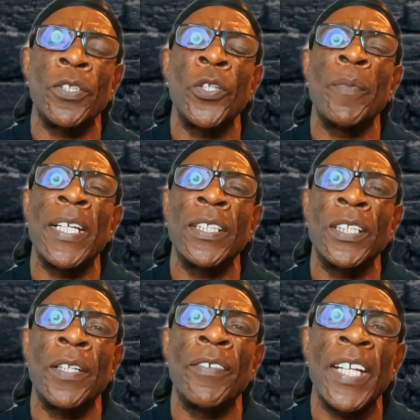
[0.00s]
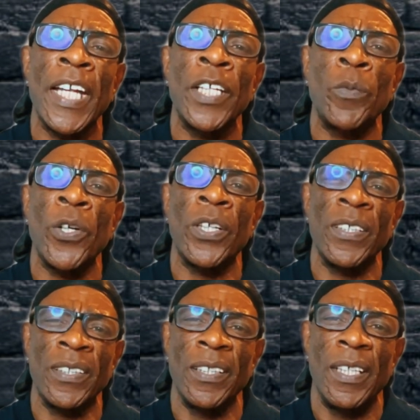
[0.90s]
humanitarian aid
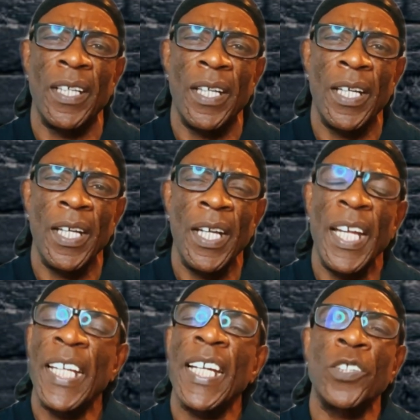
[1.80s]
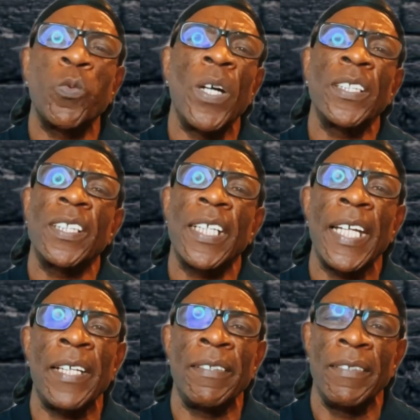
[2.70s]
workers, he has once
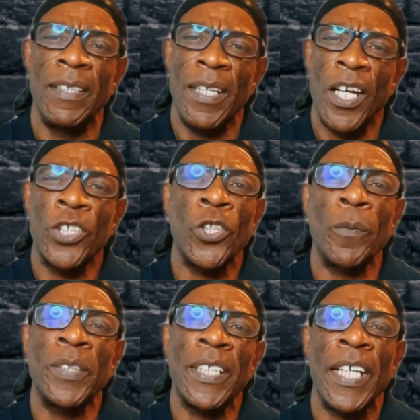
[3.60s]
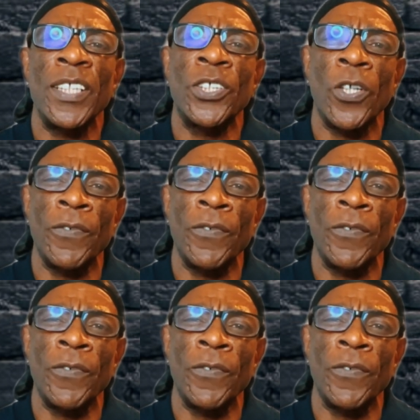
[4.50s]
again adopted a tough